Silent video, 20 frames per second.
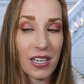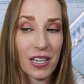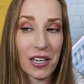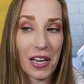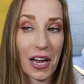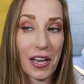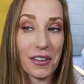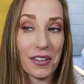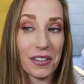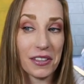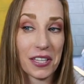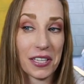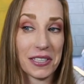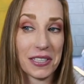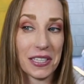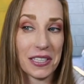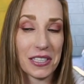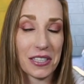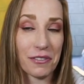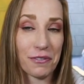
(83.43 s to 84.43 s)
I think this
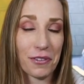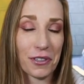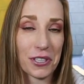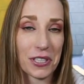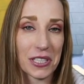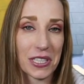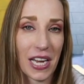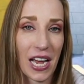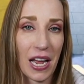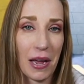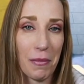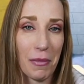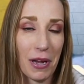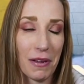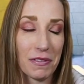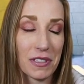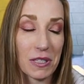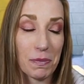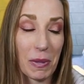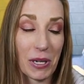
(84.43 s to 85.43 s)
is the first time
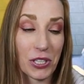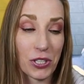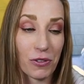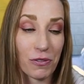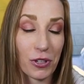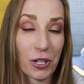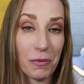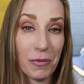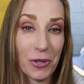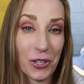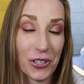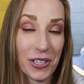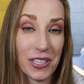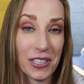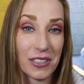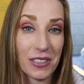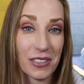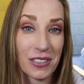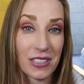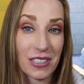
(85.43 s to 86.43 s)
I've spent over 1
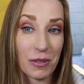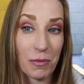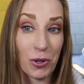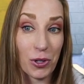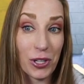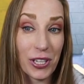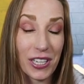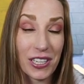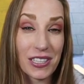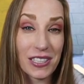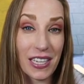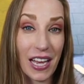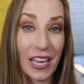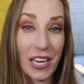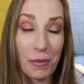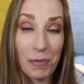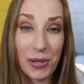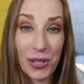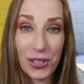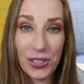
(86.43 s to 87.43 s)
million simoleons on
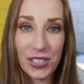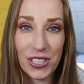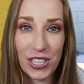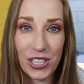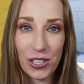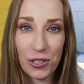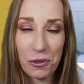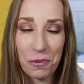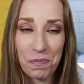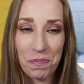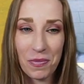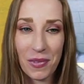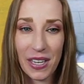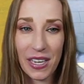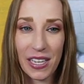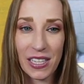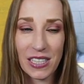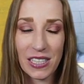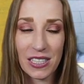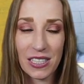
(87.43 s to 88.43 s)
a build too.
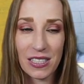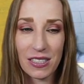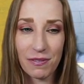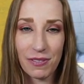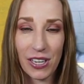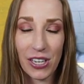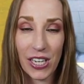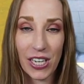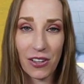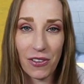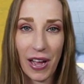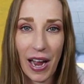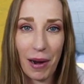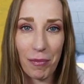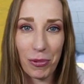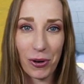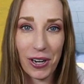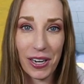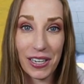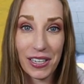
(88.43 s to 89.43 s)
It's very
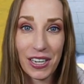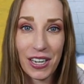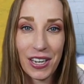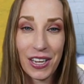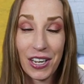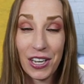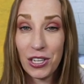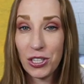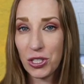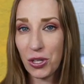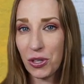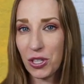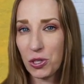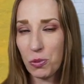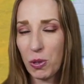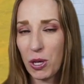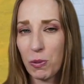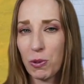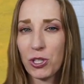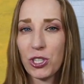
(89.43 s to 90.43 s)
elaborate. So this
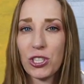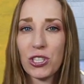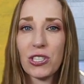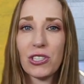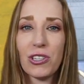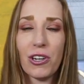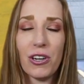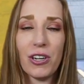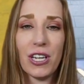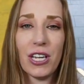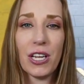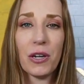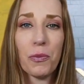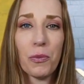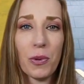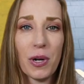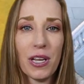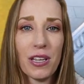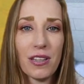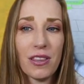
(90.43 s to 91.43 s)
week we're just starting
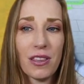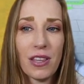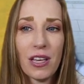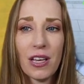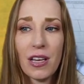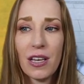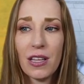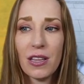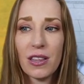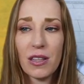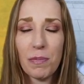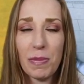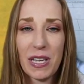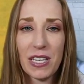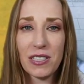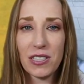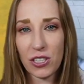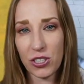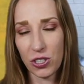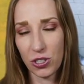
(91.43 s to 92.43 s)
with the
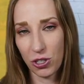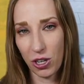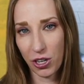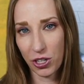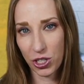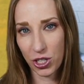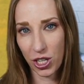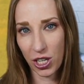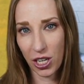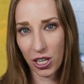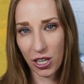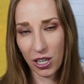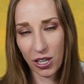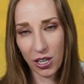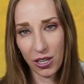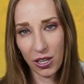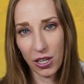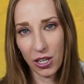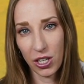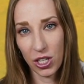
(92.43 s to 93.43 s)
basic structure.
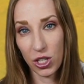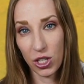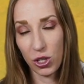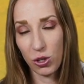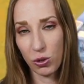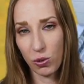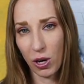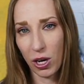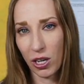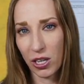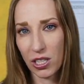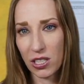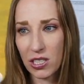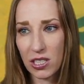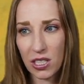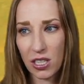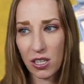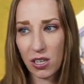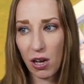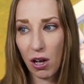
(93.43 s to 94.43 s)
You are going to
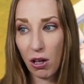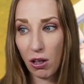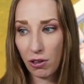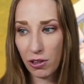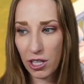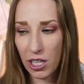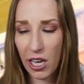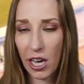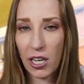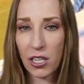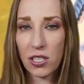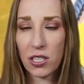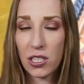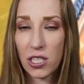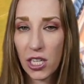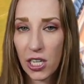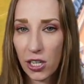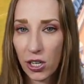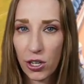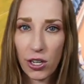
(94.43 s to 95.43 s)
see all the
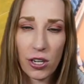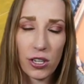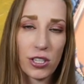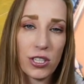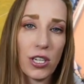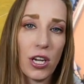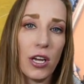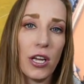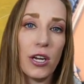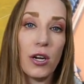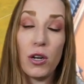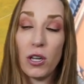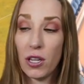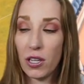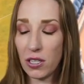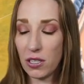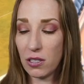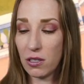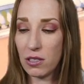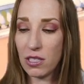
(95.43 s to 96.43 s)
exterior done,
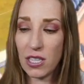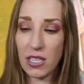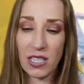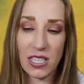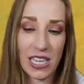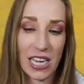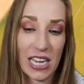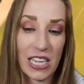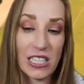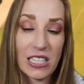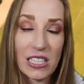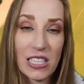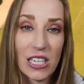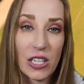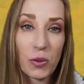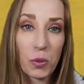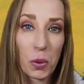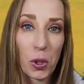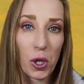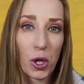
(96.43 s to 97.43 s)
the
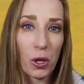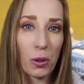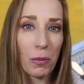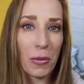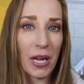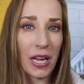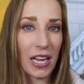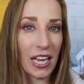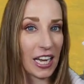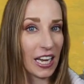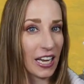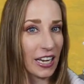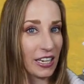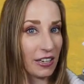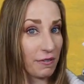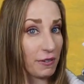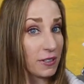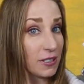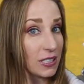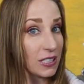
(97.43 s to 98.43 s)
tasting room, and
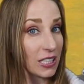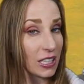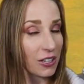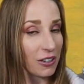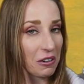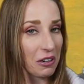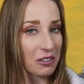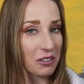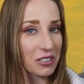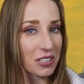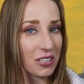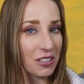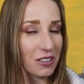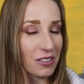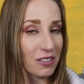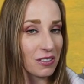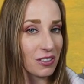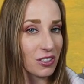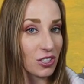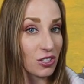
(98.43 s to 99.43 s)
if you stick around
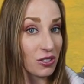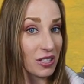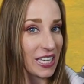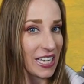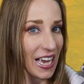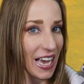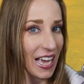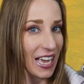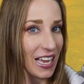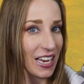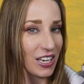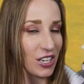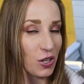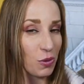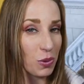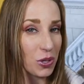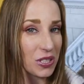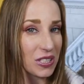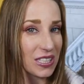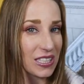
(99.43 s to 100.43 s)
to the end, you
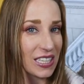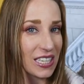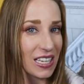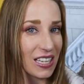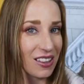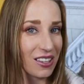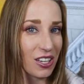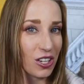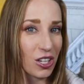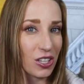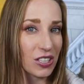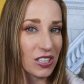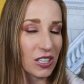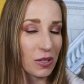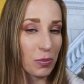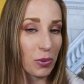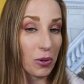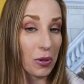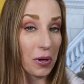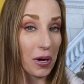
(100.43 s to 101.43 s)
will see a little
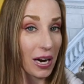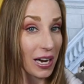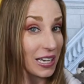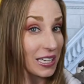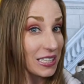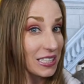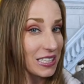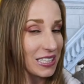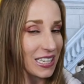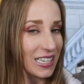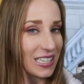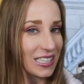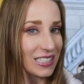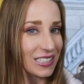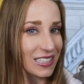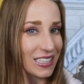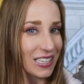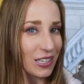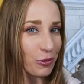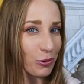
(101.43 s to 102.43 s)
surprise
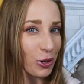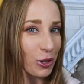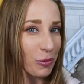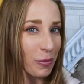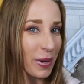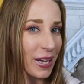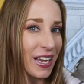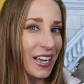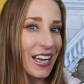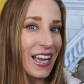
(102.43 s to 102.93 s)
tasting room.